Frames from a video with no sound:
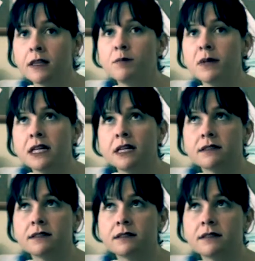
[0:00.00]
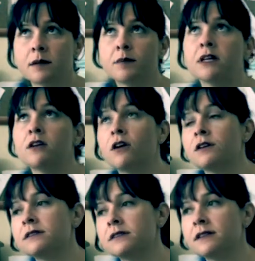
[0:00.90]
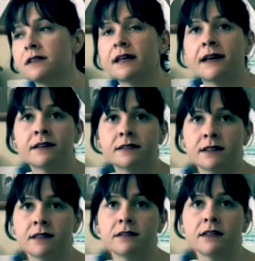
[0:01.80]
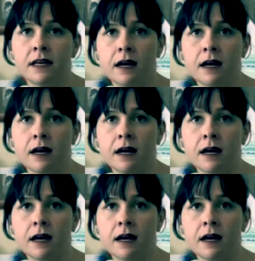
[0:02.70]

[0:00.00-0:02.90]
And the minute somebody calls and says, hey, Allison,